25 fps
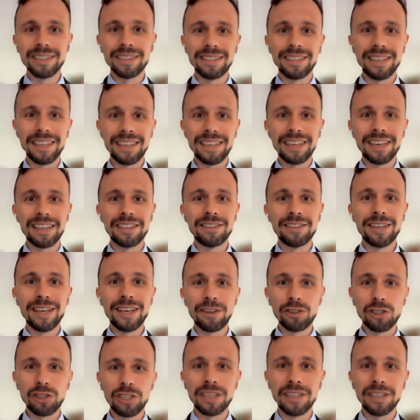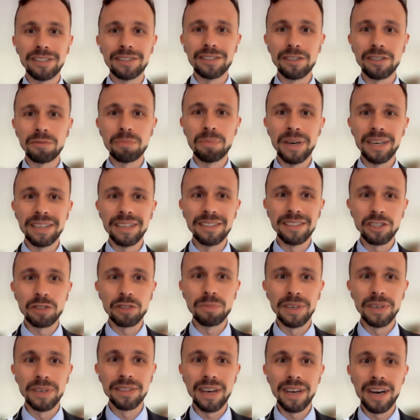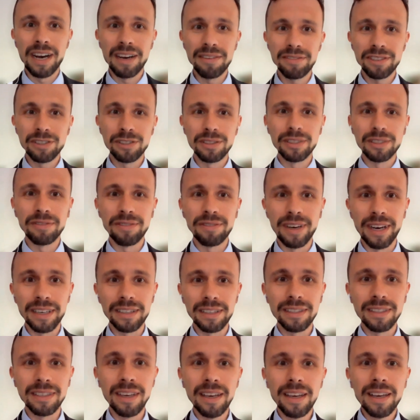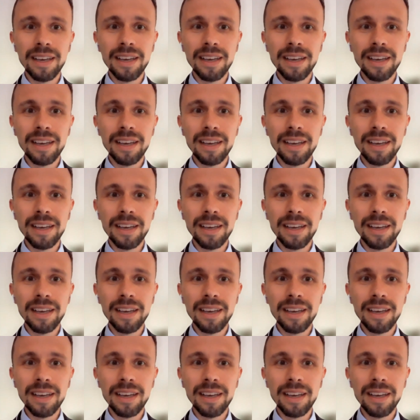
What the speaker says: they can negotiate their punishment after the fact,